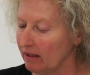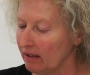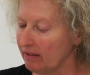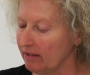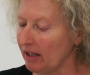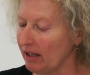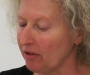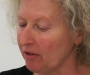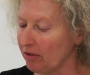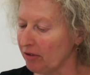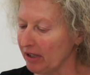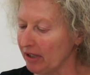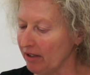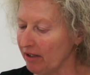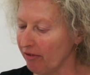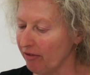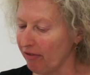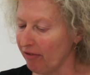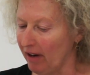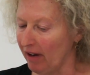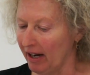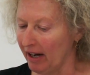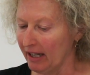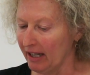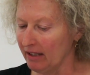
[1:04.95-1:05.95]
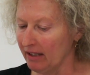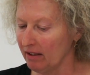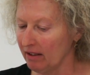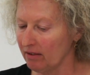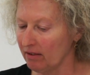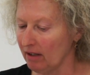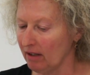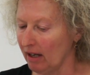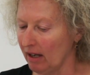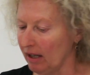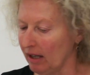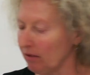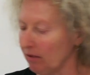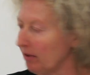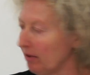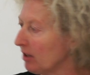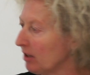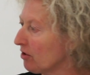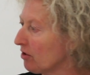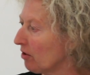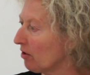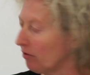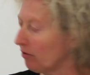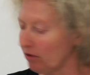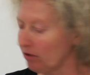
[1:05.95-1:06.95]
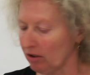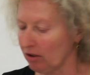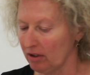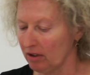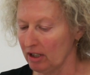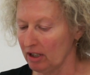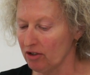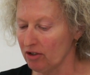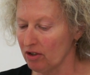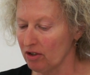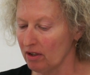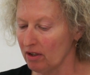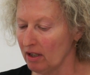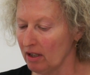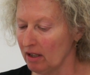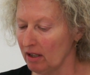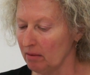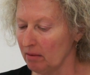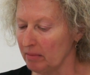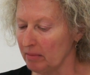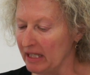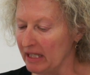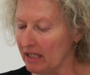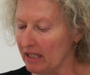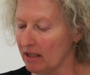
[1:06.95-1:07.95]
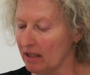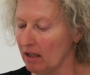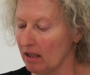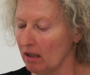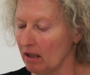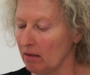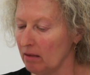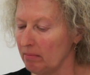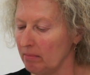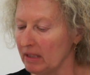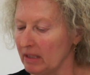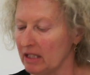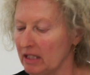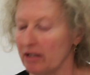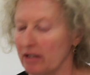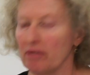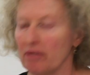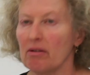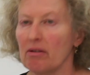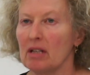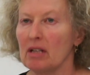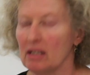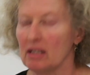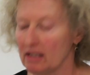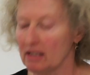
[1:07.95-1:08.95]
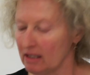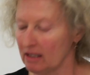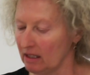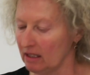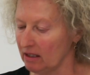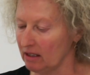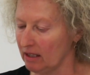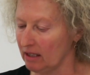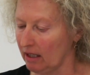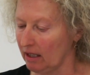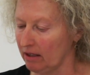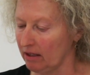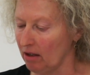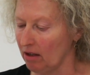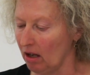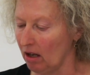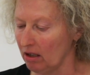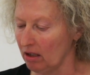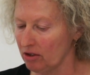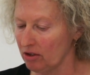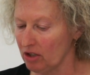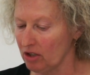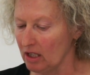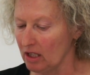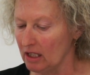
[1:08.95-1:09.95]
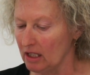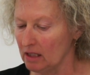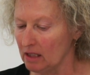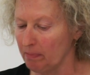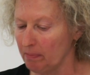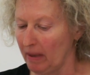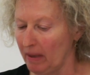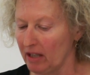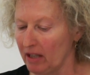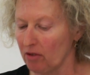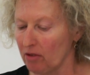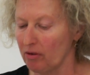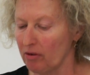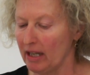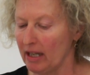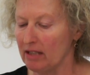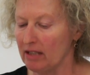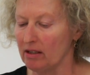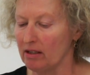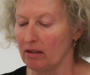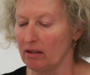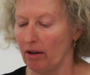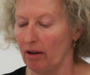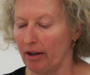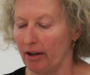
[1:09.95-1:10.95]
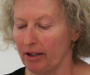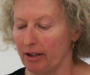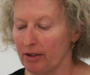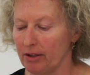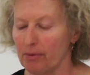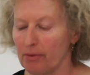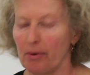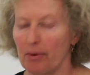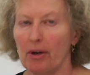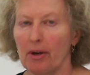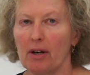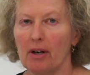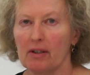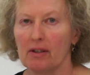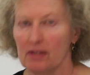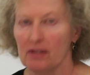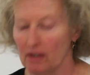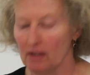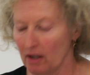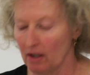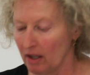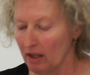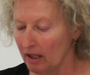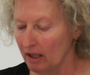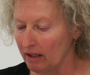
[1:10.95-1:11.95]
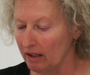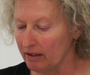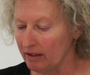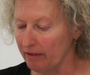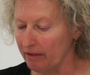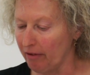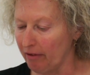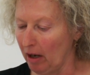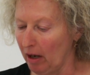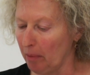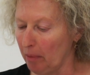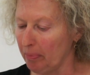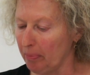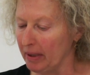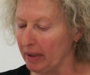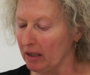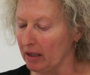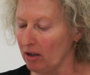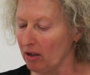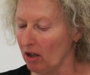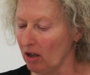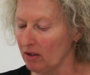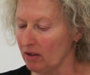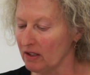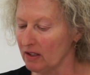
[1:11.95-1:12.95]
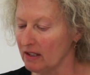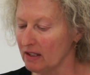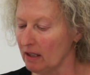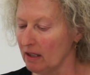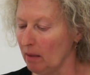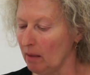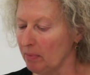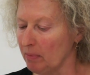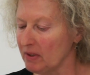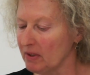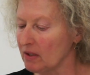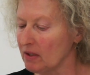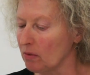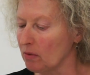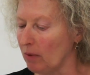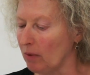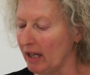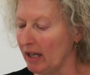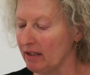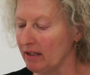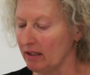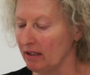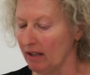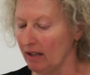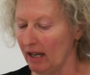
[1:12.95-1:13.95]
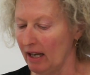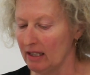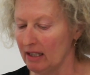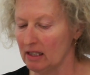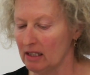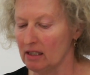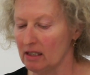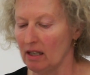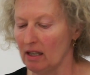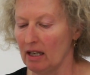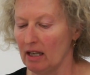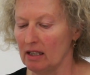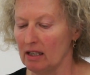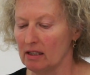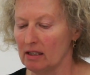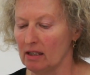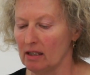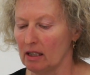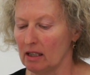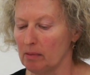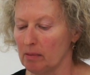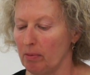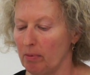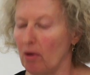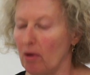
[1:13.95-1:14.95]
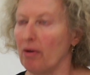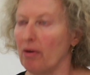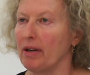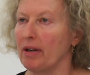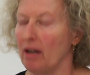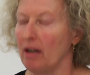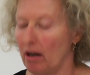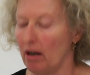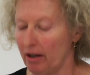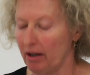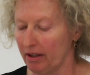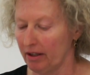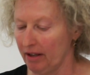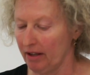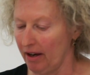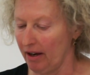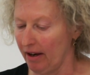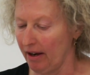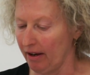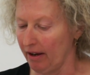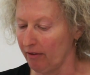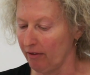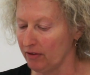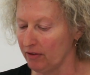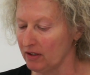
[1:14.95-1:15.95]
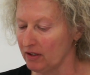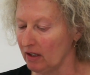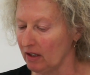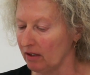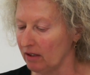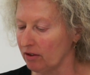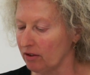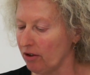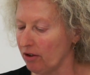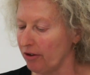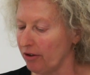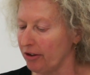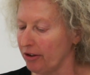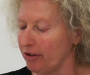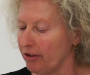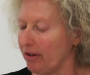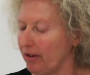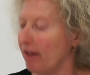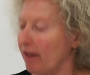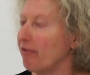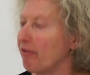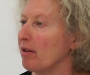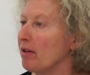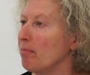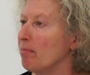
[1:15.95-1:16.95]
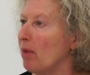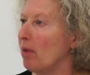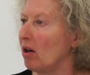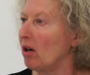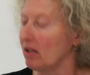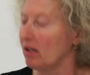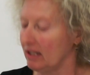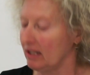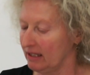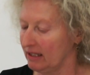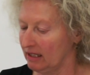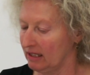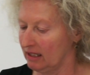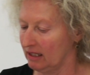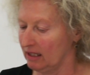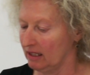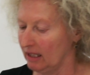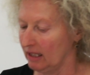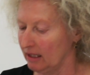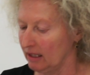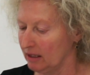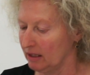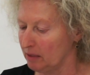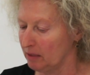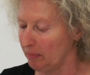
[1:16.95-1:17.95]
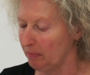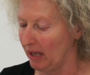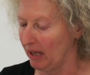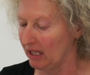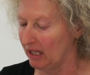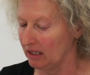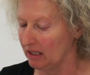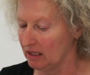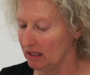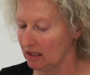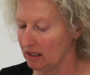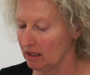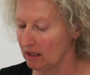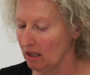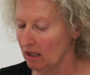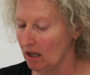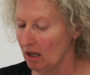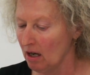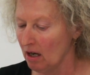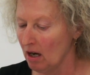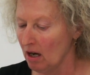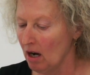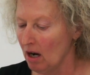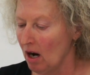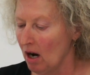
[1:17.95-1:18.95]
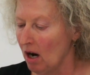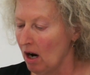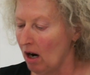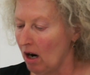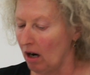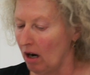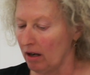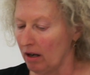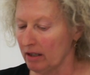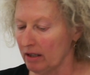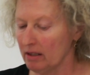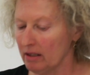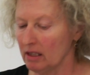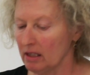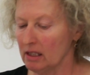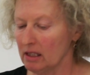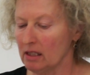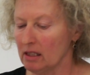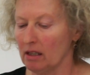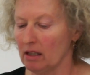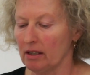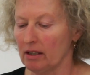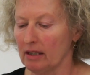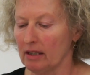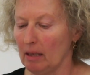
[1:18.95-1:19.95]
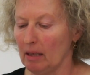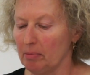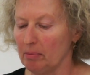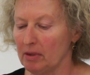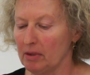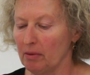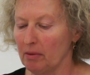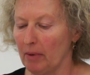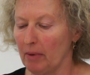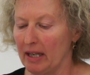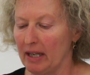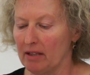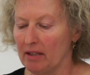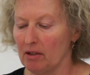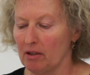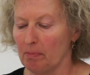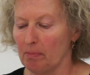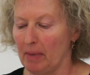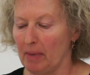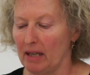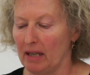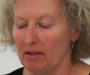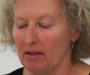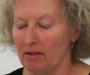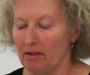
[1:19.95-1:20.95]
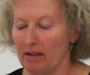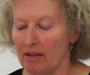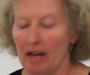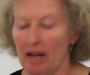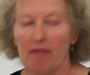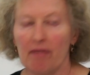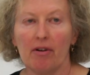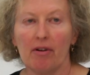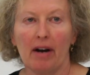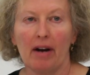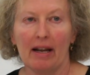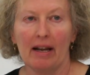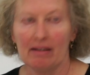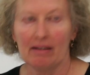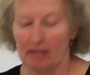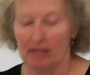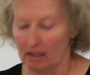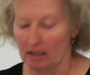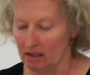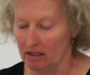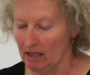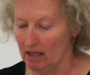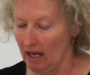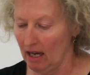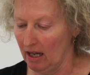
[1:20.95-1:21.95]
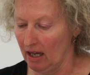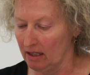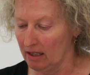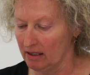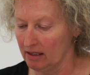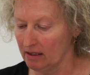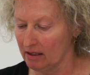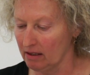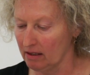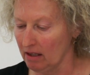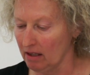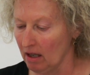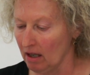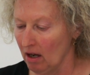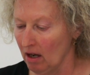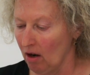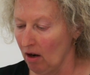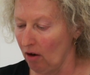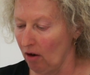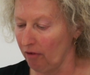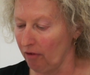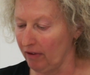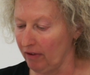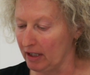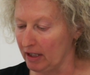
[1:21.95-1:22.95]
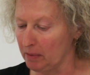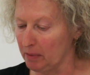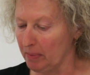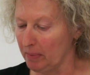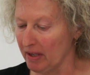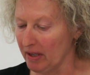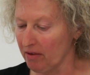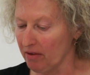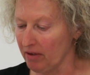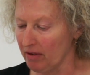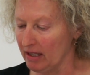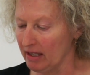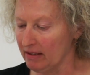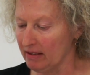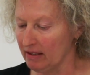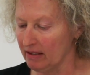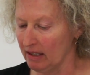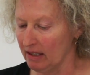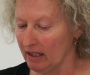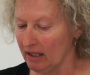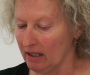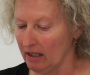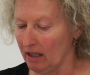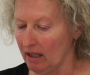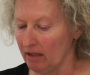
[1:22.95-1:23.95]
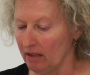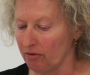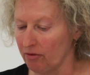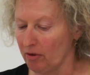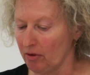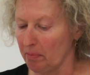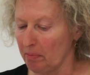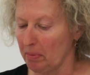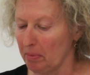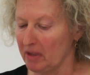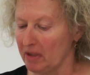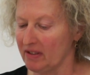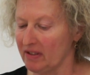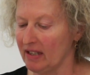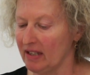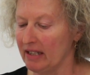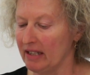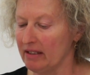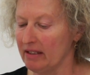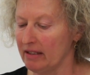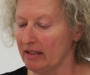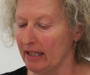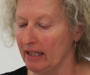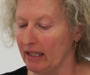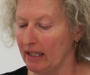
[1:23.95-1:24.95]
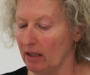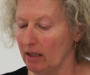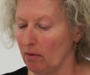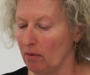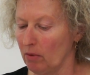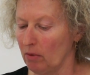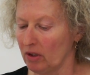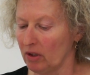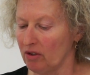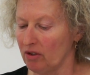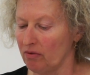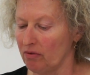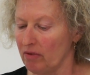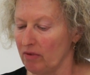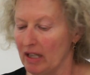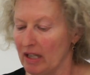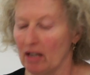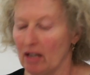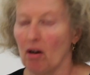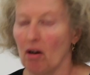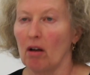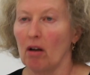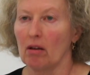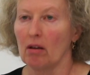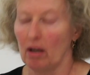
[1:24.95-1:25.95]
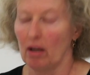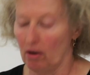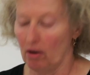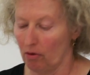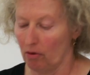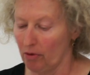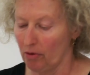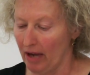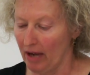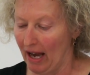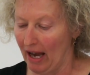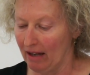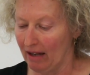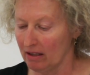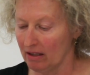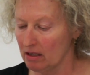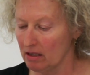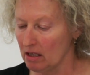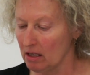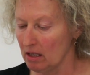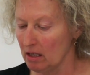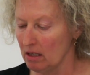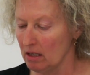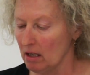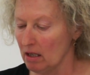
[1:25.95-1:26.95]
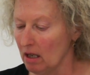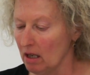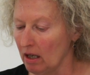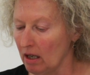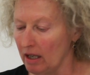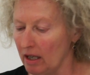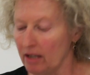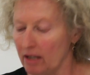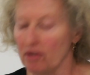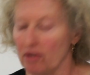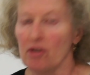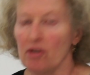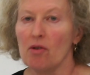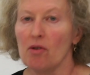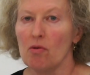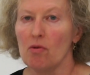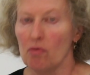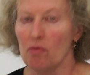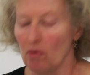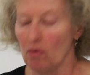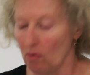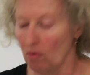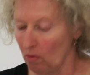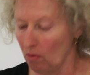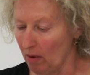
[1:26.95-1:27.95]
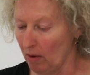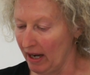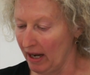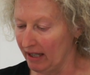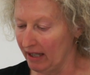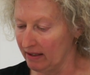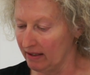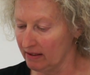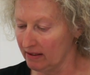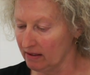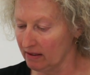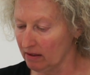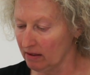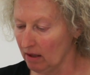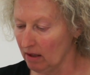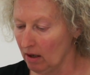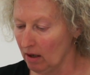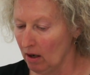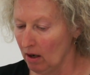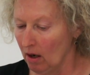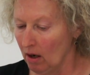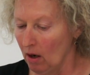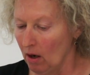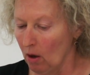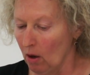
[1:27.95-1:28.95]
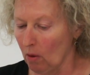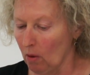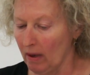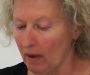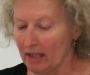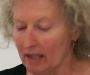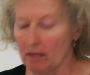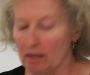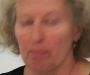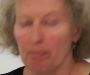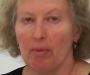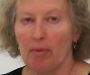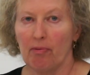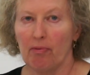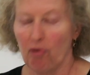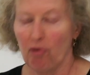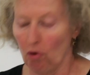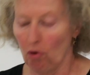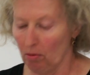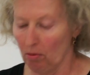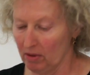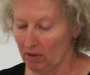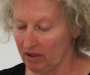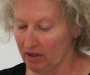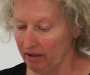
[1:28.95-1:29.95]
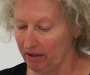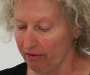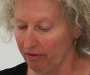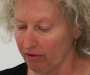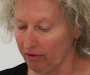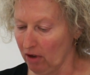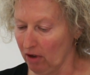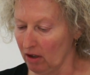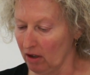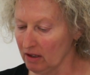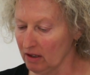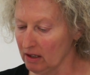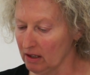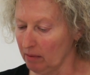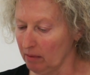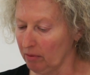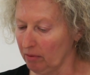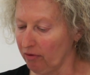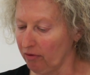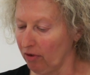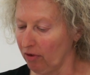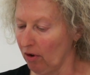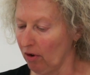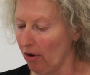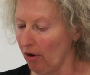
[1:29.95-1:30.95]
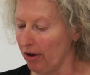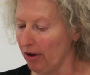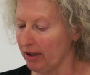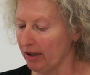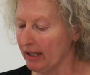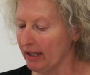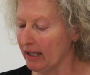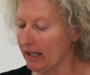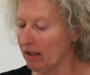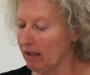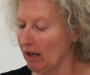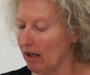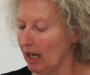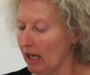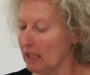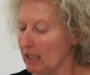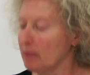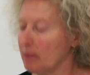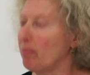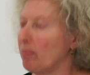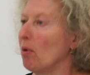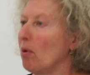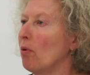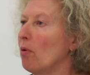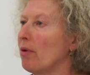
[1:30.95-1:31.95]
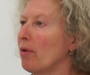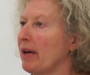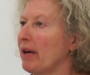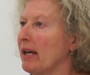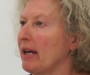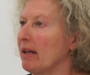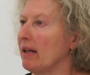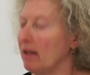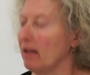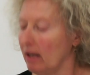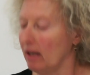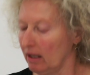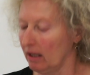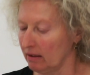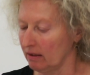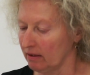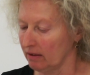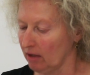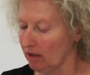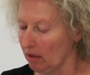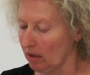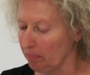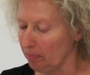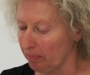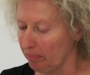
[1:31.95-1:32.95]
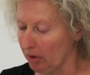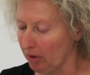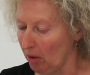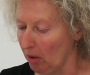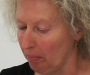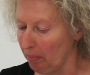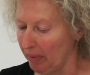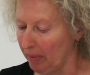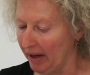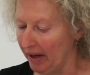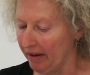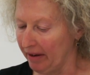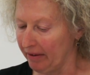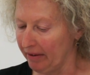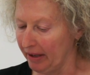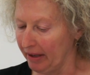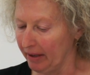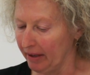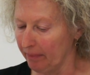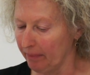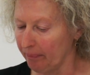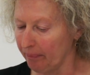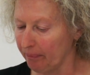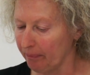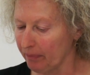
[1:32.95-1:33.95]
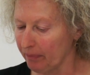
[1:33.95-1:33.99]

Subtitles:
They redefine the language of traditional media, materials, and technologies by creating artworks, developing concepts, writing essays, exploring archives, and choreographing bodies in space. Artists are captivated by the never-ending task of experiencing and representing what we call reality in new ways. Quite a performative concept for learning, exploring, and comparing.